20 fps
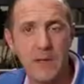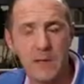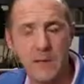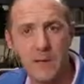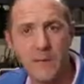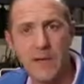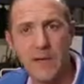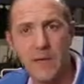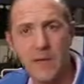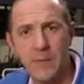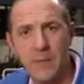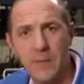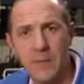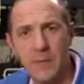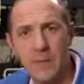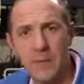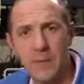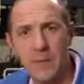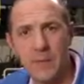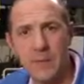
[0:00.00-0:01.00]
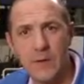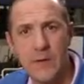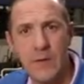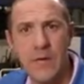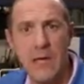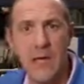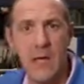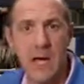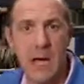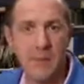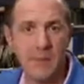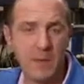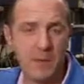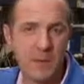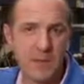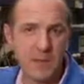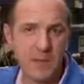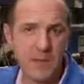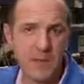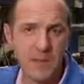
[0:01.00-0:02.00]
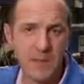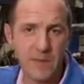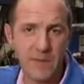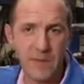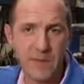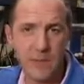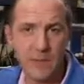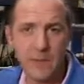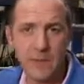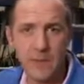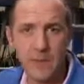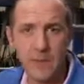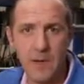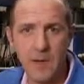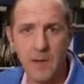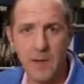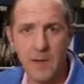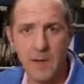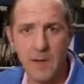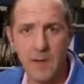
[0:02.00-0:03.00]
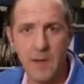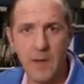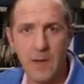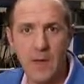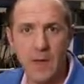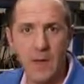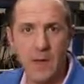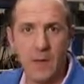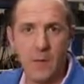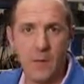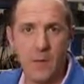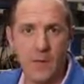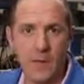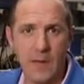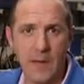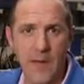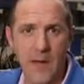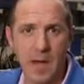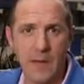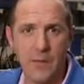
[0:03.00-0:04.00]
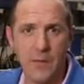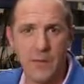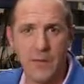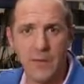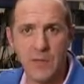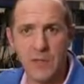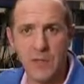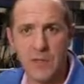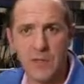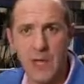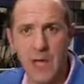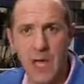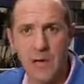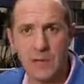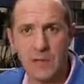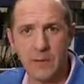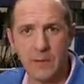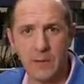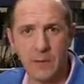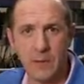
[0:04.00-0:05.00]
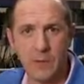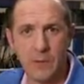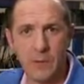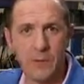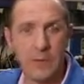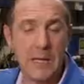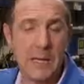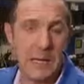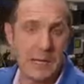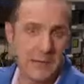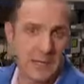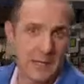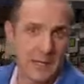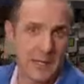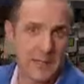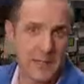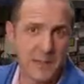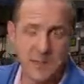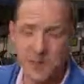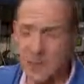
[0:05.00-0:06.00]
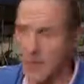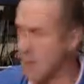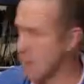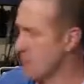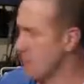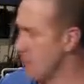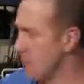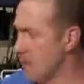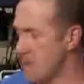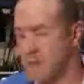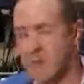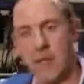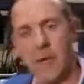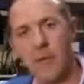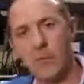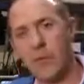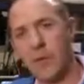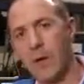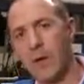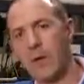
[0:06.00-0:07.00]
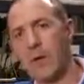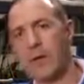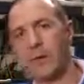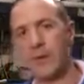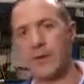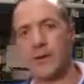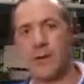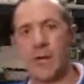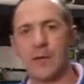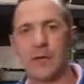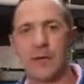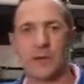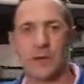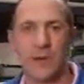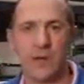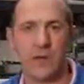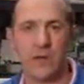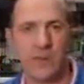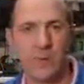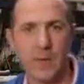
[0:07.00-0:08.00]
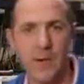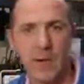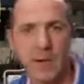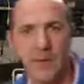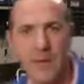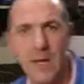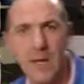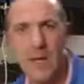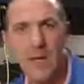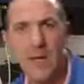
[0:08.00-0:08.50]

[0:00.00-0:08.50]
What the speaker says: is Sufyan Ben Daoud. I'm a business development manager with the High Precision Analog Group at Texas Instruments. And we're here today to talk about